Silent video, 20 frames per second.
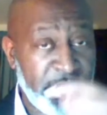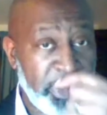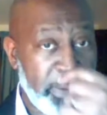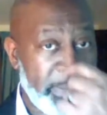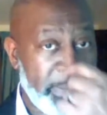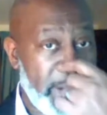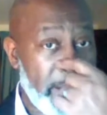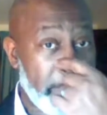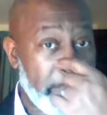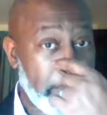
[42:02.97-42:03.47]
your
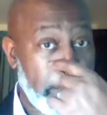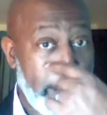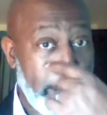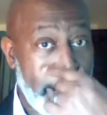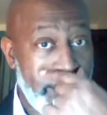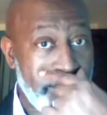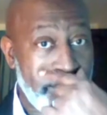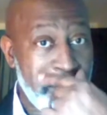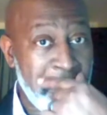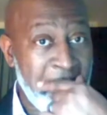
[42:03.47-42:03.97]
mom,
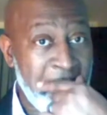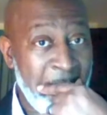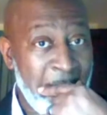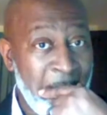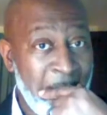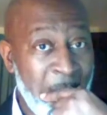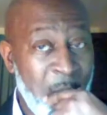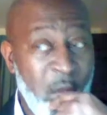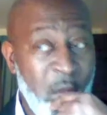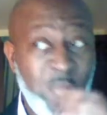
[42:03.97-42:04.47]
right?
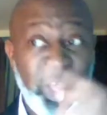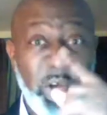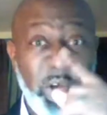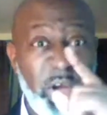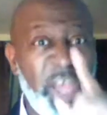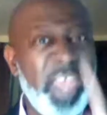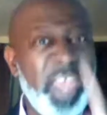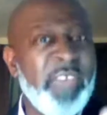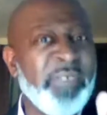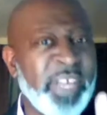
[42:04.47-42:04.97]
You
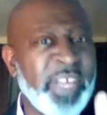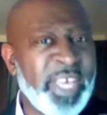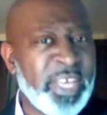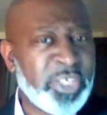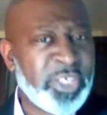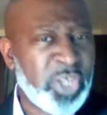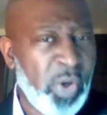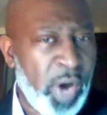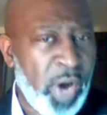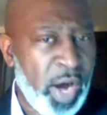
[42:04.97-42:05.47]
even
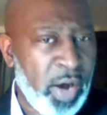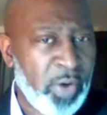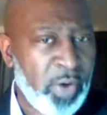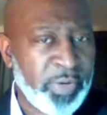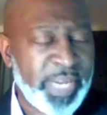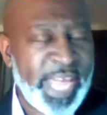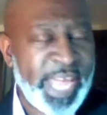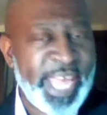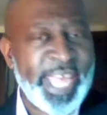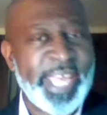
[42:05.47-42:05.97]
against your
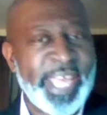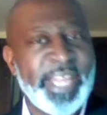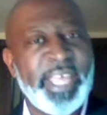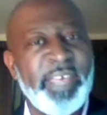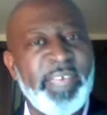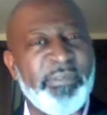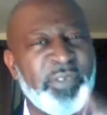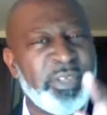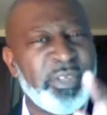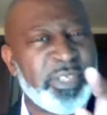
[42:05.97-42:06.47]
own dad.
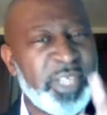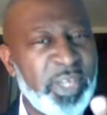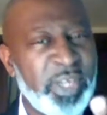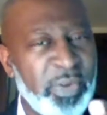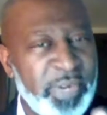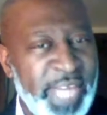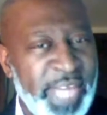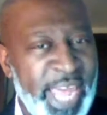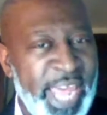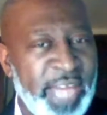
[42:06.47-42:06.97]
If you see
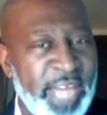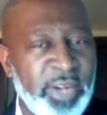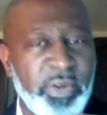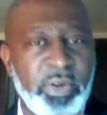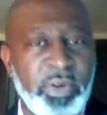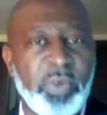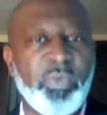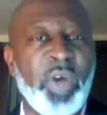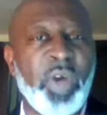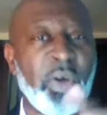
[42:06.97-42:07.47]
your dad
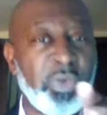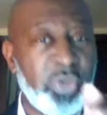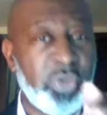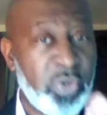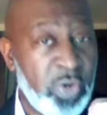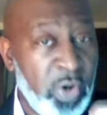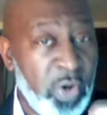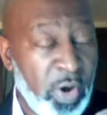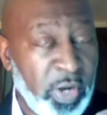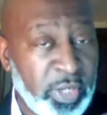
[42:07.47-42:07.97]
doing wrong,
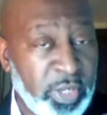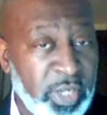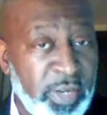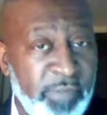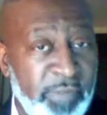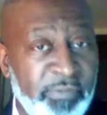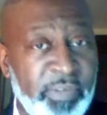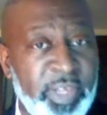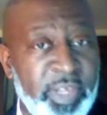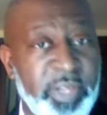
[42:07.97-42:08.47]
you're going to
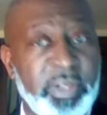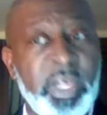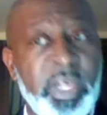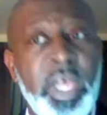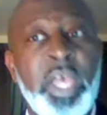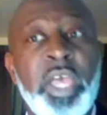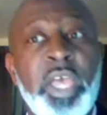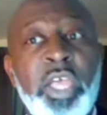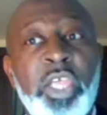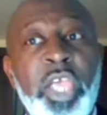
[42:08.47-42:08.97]
defend him.
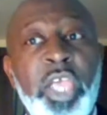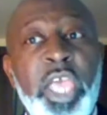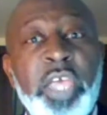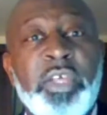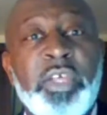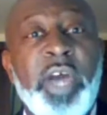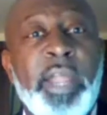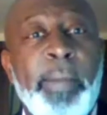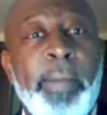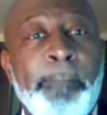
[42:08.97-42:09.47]
It's
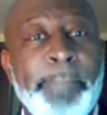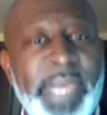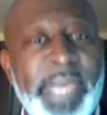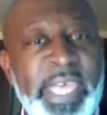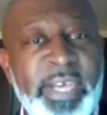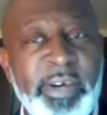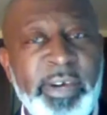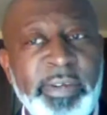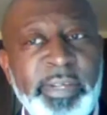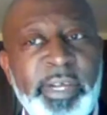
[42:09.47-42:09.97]
going to
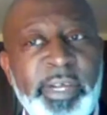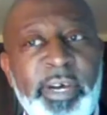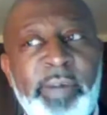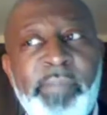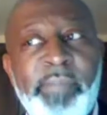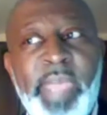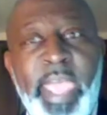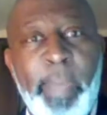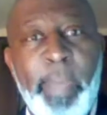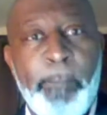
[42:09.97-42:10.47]
build
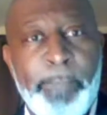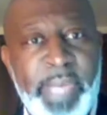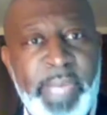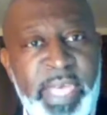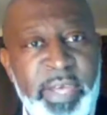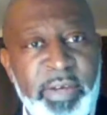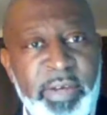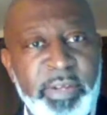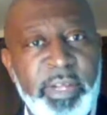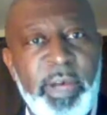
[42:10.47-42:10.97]
up and
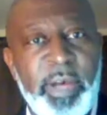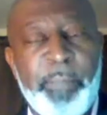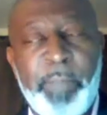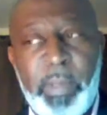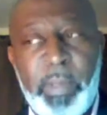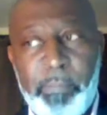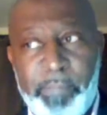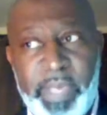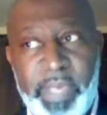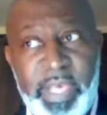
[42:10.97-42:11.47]
build up
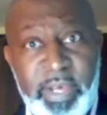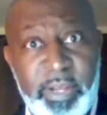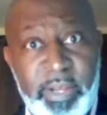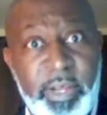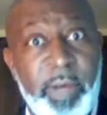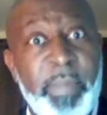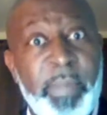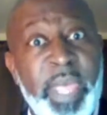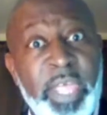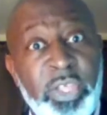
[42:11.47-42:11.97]
and build
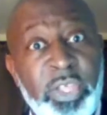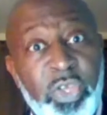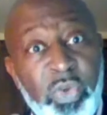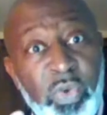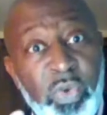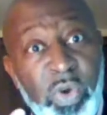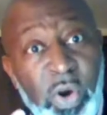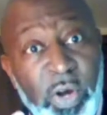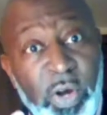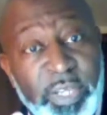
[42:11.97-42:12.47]
up, and you're
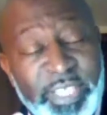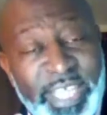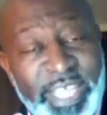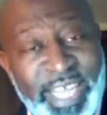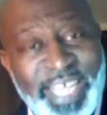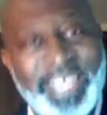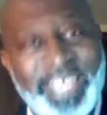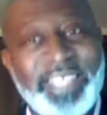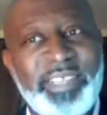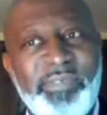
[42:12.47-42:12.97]
going to
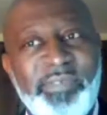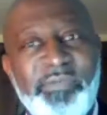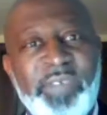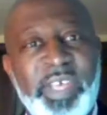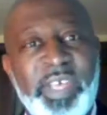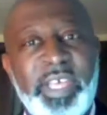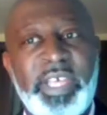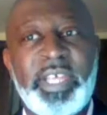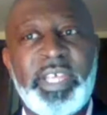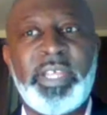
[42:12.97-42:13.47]

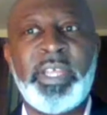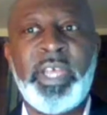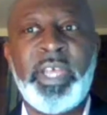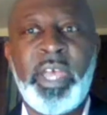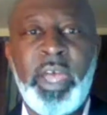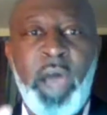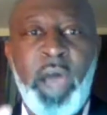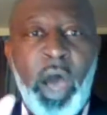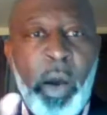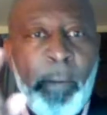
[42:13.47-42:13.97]
intervene
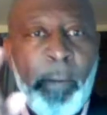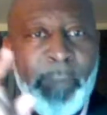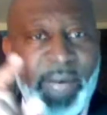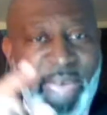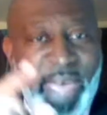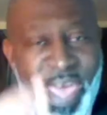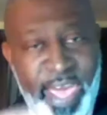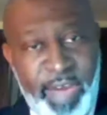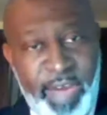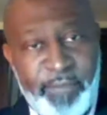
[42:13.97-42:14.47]
on
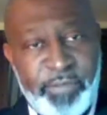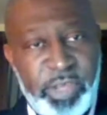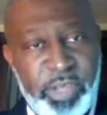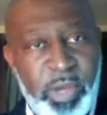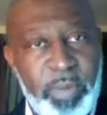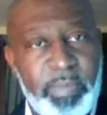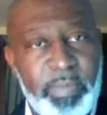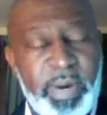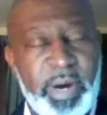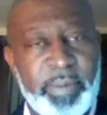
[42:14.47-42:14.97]
behalf of
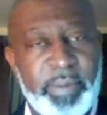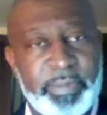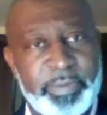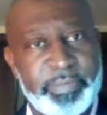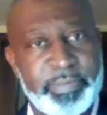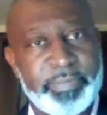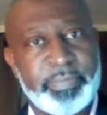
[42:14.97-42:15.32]
your mama.